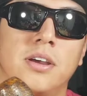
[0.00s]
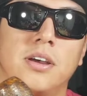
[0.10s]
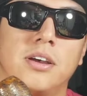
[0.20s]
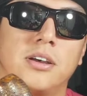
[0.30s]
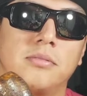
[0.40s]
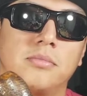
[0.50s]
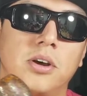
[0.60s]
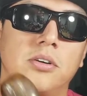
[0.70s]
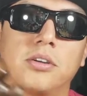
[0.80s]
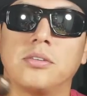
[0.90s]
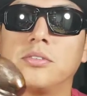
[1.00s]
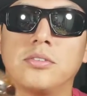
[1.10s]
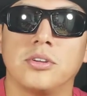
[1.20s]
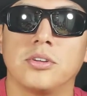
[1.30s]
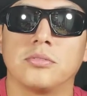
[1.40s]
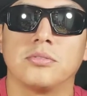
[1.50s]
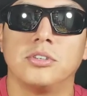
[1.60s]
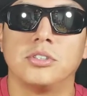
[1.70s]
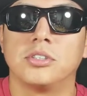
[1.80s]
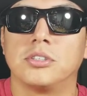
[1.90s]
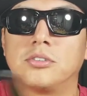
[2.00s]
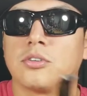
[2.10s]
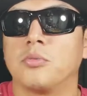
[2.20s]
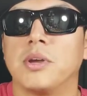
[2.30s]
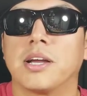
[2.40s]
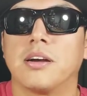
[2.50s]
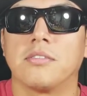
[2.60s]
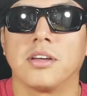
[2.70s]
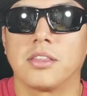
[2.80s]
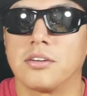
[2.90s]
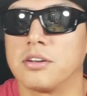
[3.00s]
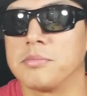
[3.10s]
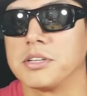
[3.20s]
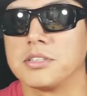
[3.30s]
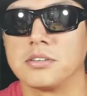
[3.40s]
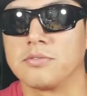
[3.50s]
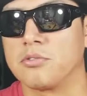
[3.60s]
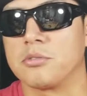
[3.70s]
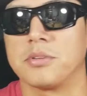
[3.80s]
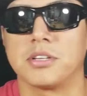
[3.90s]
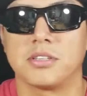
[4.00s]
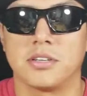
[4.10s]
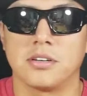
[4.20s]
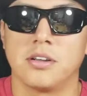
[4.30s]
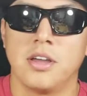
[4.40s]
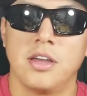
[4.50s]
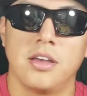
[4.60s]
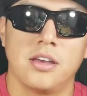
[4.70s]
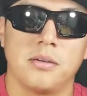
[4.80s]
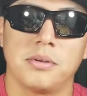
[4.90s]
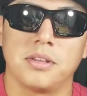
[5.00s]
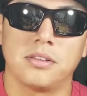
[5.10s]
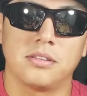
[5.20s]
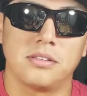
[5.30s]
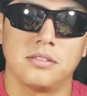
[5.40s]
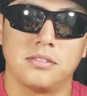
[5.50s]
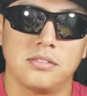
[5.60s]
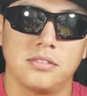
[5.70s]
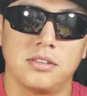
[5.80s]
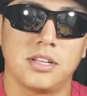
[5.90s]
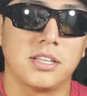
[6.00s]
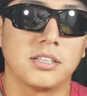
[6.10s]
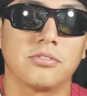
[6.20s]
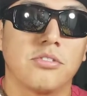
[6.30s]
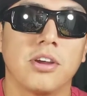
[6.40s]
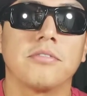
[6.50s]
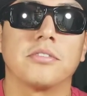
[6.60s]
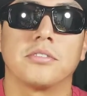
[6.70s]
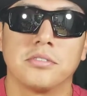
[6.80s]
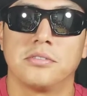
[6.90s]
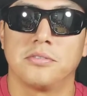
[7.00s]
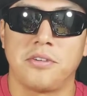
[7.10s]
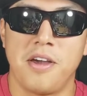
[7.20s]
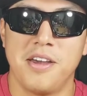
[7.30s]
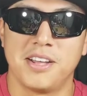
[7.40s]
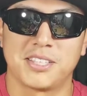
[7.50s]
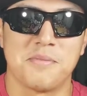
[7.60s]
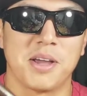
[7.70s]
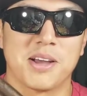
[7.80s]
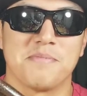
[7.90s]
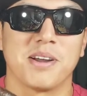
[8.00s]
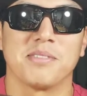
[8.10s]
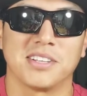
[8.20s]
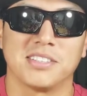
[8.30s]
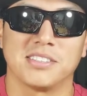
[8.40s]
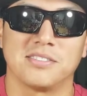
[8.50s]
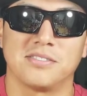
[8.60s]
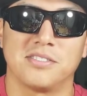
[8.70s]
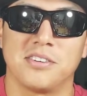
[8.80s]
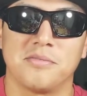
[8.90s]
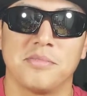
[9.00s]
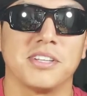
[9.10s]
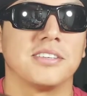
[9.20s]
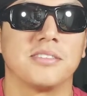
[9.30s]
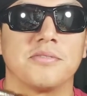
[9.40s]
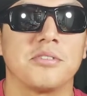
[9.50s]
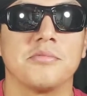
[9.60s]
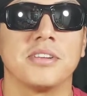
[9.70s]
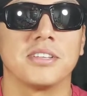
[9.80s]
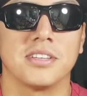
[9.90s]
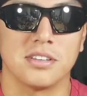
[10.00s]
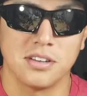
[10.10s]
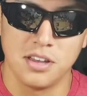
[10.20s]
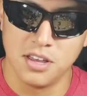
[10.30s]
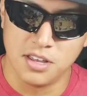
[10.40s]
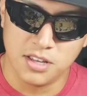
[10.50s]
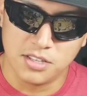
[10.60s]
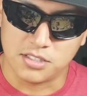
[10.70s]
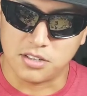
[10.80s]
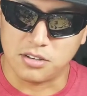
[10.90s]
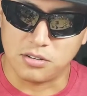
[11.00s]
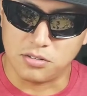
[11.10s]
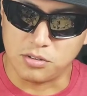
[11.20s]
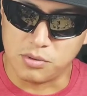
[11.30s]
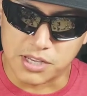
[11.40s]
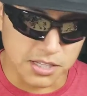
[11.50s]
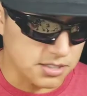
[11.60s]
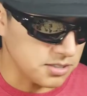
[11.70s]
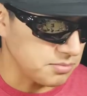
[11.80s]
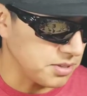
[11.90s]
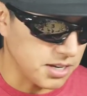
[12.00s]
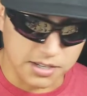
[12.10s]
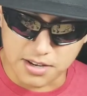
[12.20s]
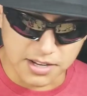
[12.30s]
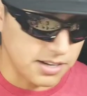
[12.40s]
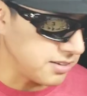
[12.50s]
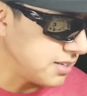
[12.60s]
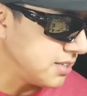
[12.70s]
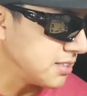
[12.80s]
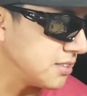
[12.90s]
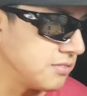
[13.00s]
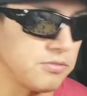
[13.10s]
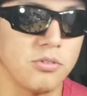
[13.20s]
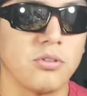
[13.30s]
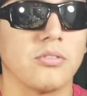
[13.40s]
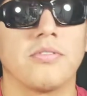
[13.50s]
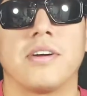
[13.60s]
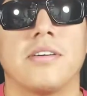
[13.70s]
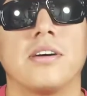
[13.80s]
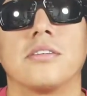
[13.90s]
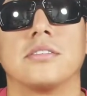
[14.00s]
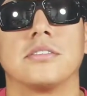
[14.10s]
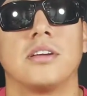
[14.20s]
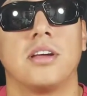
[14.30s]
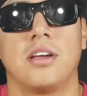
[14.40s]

I'll, you know, usually during the week I'll have like 30 minutes here, 40 minutes there. I mean, that takes forever to make a pipe like this, 30 minutes here, 40 minutes there. So on weekends, I mean, I can knock out easily 4 or 5 hours